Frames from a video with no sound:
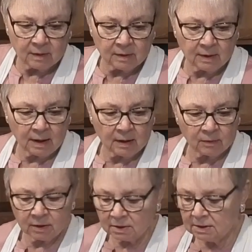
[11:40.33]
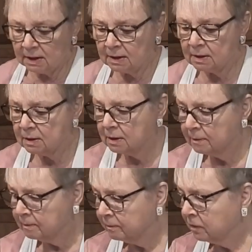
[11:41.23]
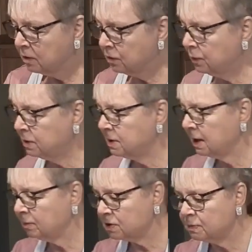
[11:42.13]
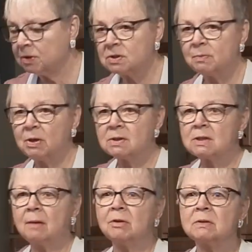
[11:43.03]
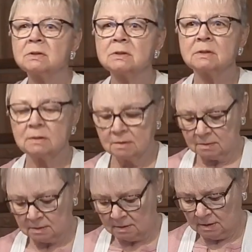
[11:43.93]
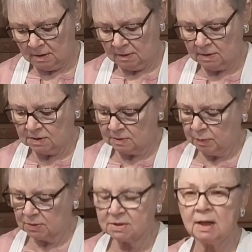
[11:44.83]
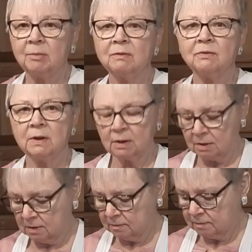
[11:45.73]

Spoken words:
Now we're going to take 3 tablespoons of balsamics. This is balsamic vinegar.